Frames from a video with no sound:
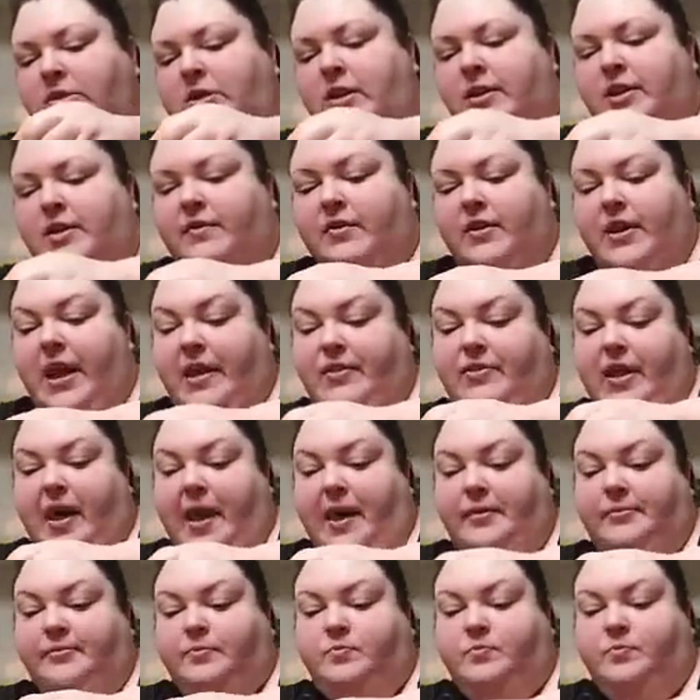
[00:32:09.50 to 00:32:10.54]
I'll never get
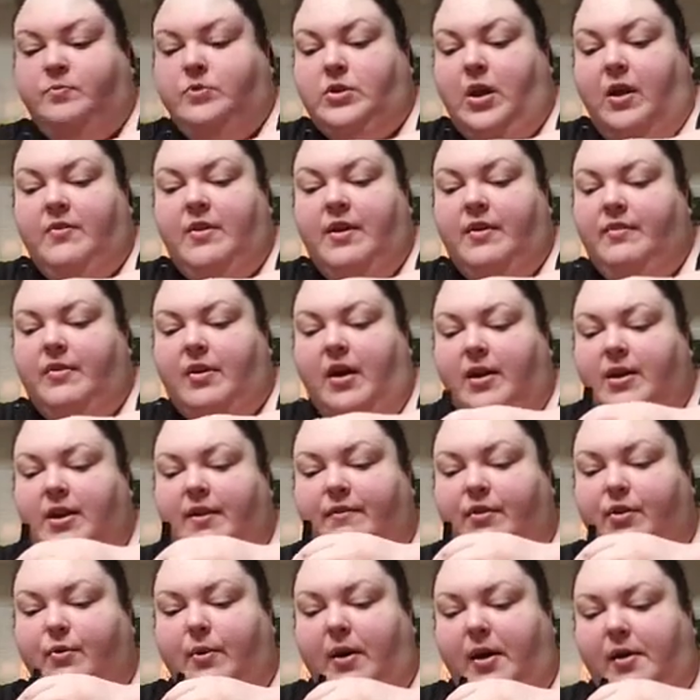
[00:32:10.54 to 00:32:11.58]
that. I
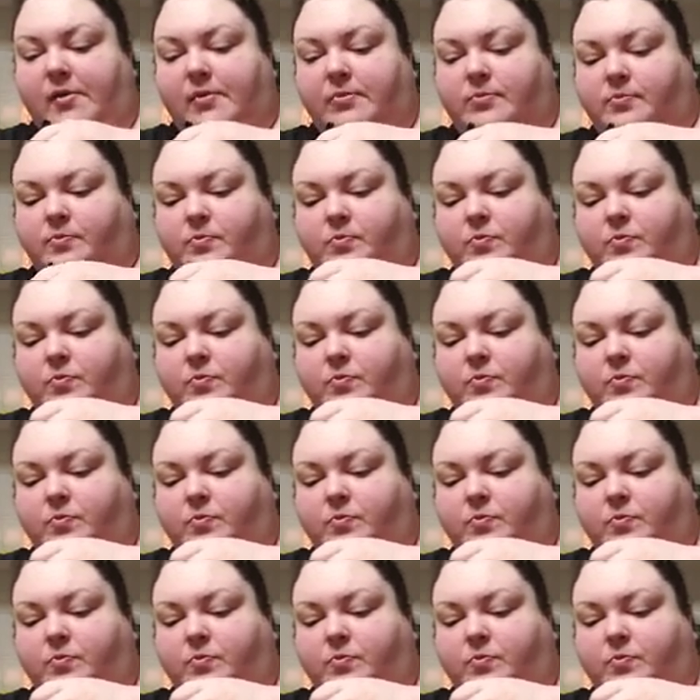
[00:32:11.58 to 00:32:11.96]
never will.